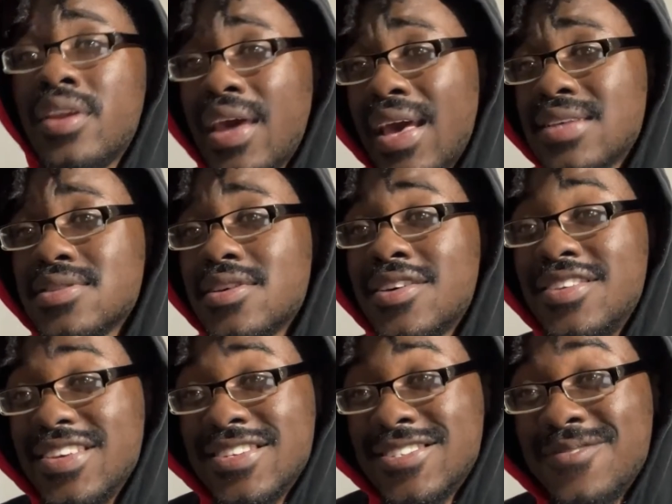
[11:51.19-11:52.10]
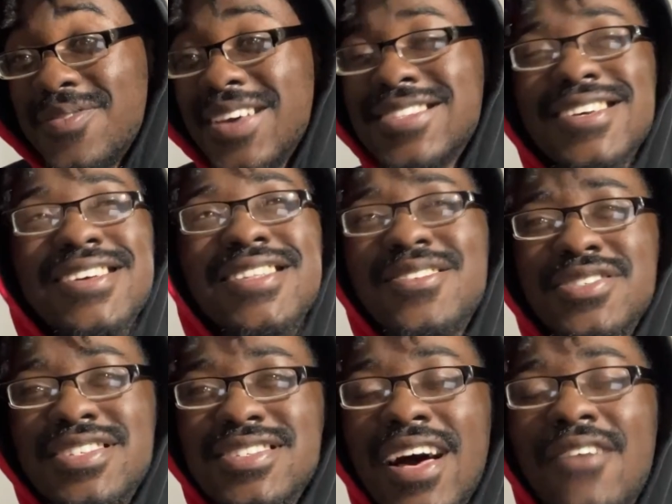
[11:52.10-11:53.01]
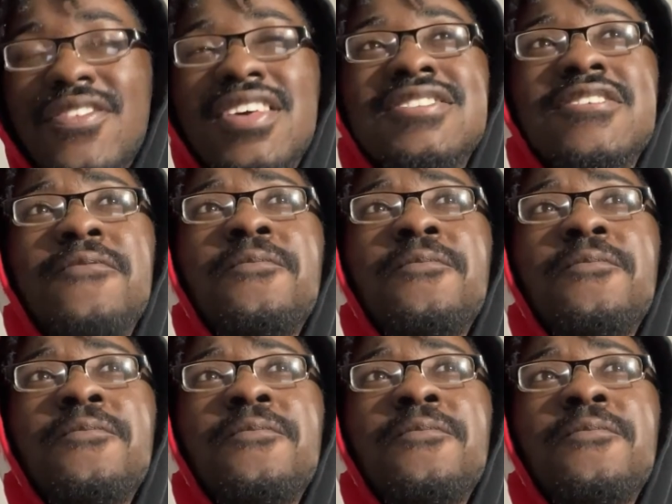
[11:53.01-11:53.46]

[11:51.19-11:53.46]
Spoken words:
excellent condition, basically, which is obvious.